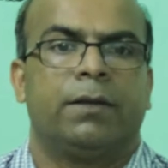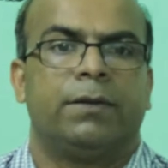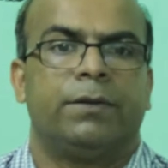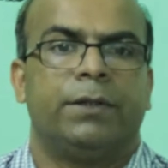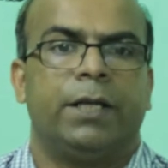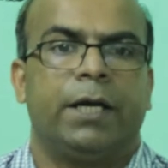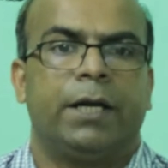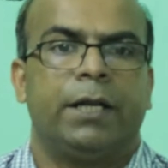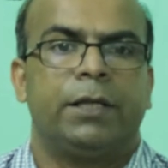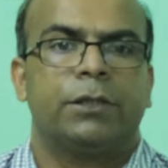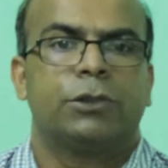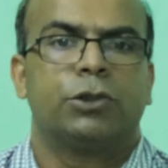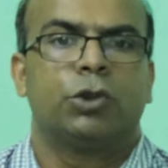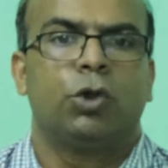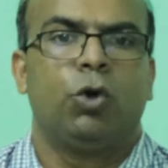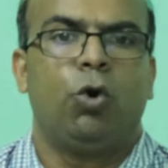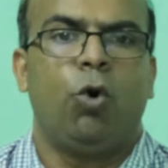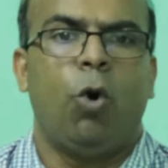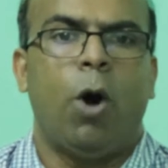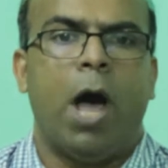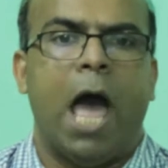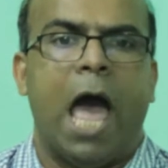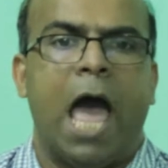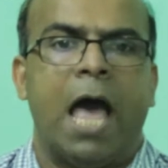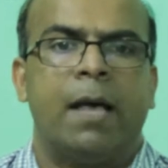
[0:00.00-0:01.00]
there is
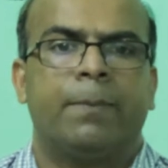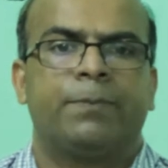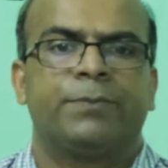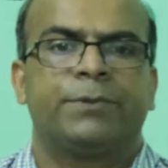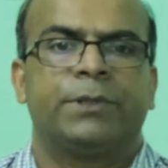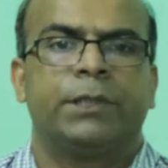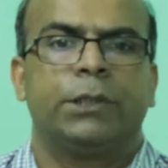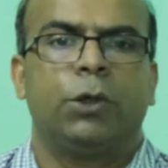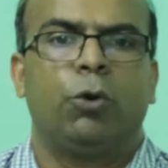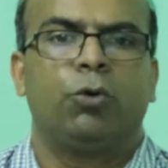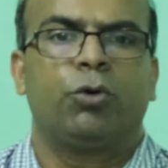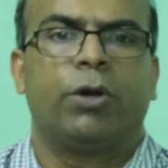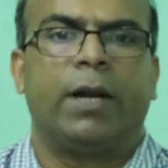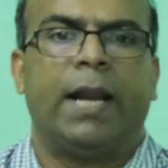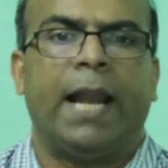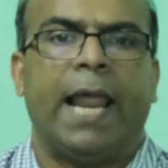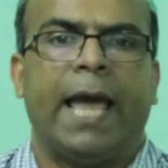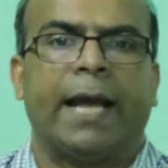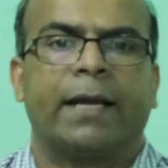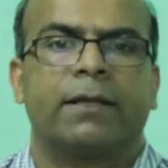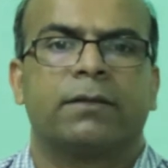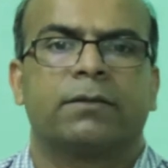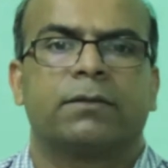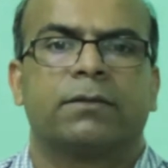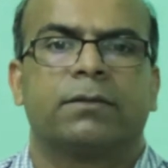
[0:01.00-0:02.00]
no absolute
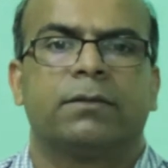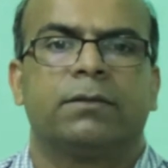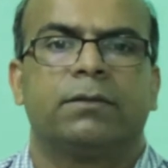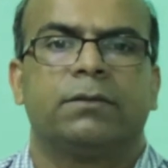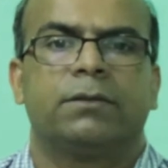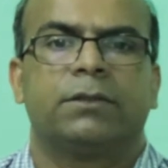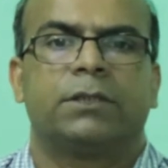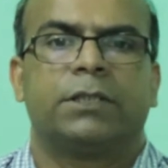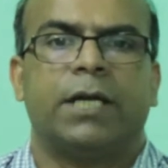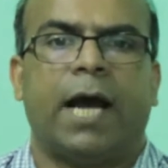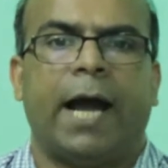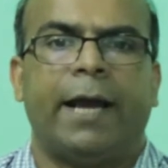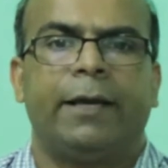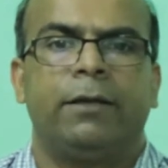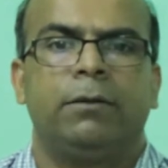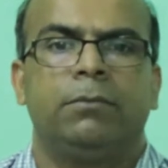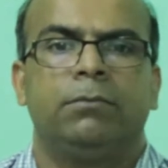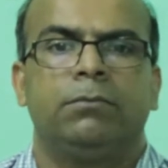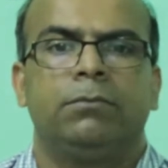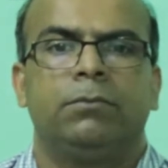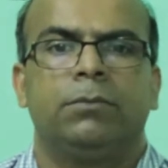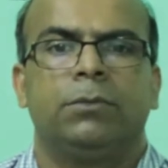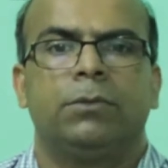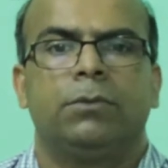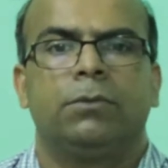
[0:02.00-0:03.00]
length,
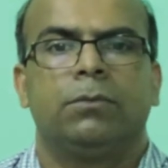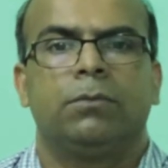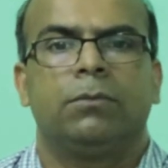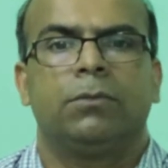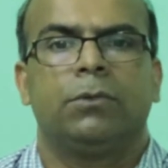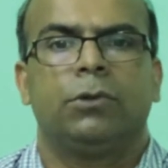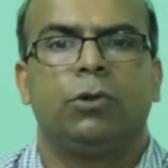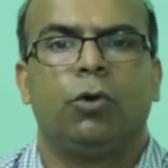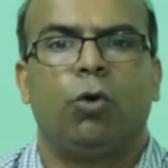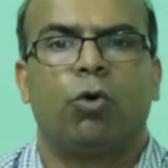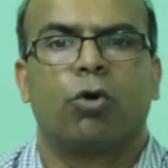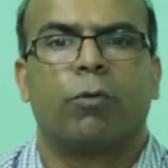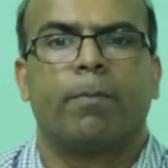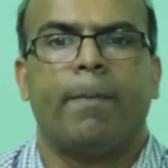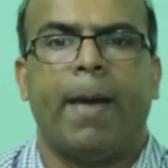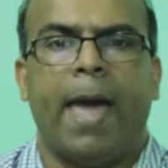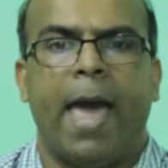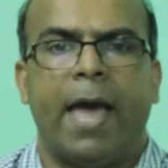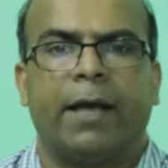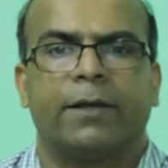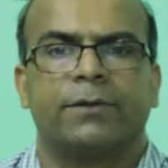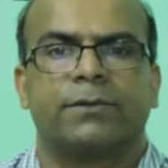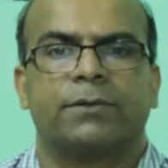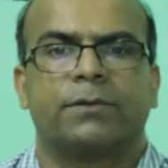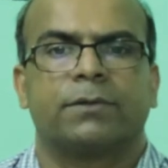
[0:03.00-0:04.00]
time, nor
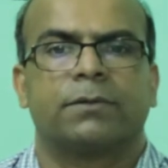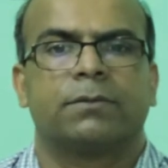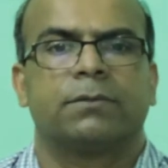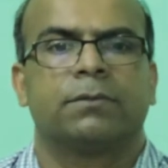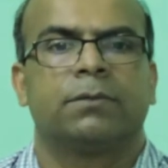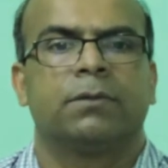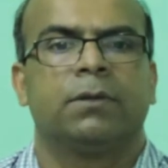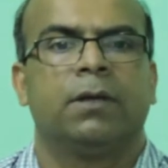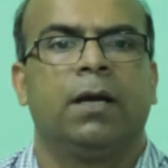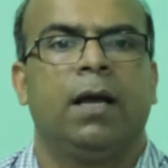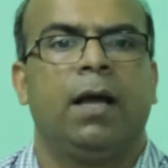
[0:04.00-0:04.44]
mass.